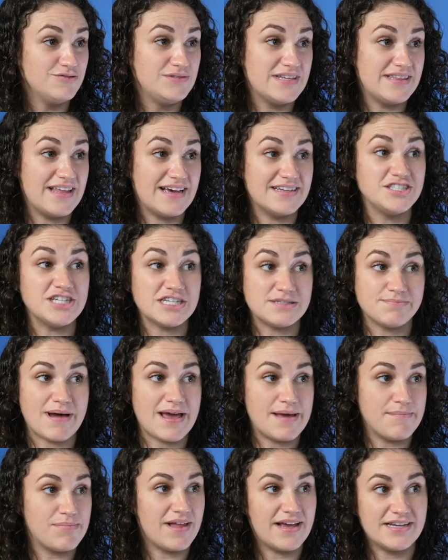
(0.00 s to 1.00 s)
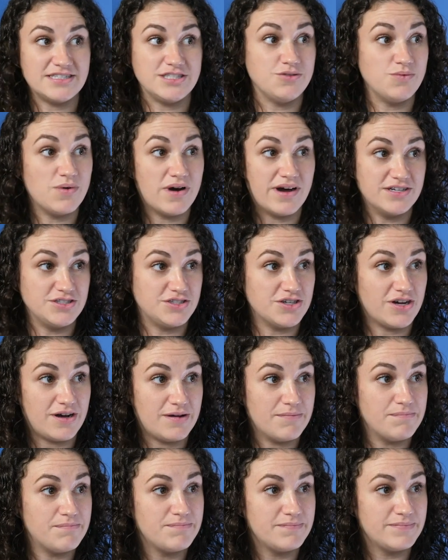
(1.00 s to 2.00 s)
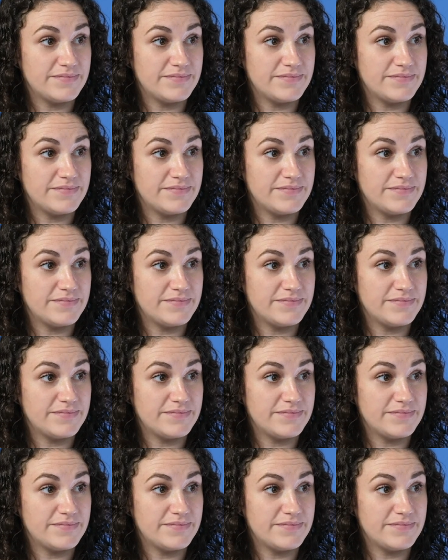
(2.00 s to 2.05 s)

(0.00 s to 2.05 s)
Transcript: you did that just by applying to a job